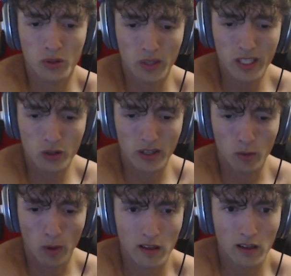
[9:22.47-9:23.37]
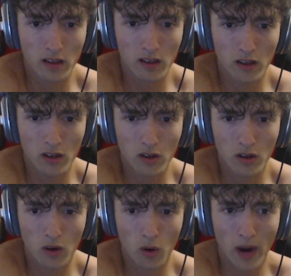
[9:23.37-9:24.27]
retrig, wow.
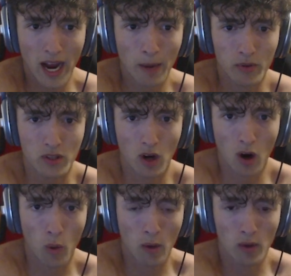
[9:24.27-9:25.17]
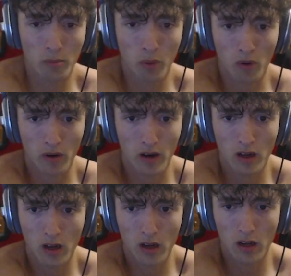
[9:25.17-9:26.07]
Oh, apples. Oh, wow, what a board.
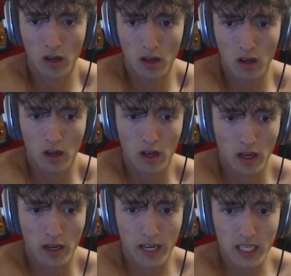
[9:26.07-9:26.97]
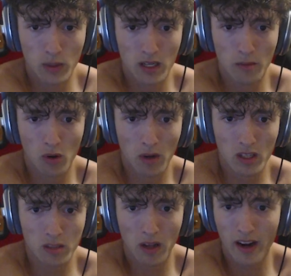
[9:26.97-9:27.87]
Nice, we need more
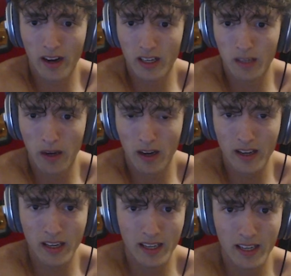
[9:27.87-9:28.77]
multiplier, come on.